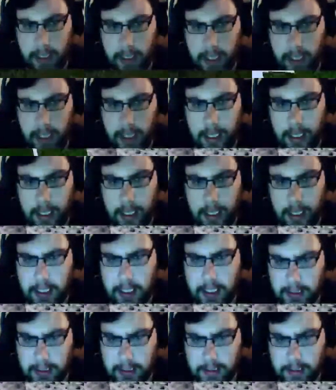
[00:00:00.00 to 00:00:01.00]

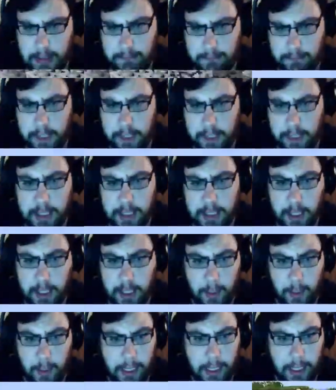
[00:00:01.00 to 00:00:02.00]
that's basically you
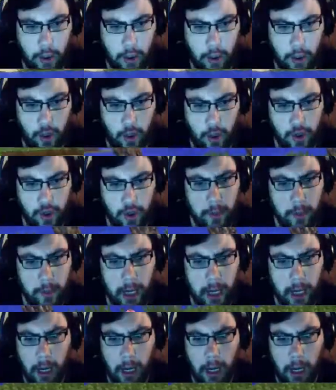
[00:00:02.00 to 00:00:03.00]
caught up, made a
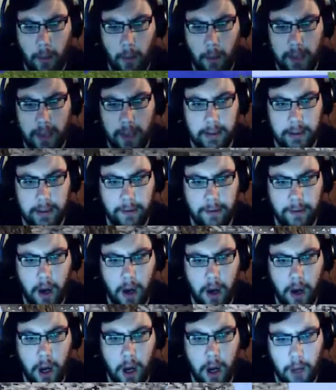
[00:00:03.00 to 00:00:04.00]
little basic
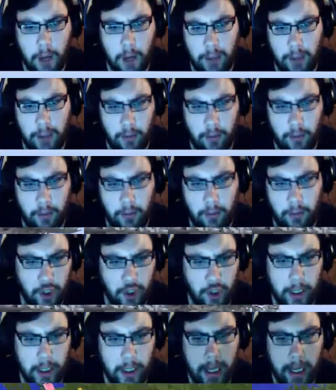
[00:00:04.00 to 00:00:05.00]
farm and
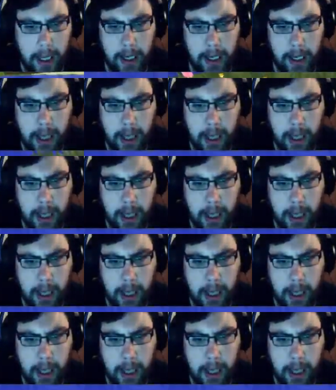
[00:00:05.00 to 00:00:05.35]
sugarcane,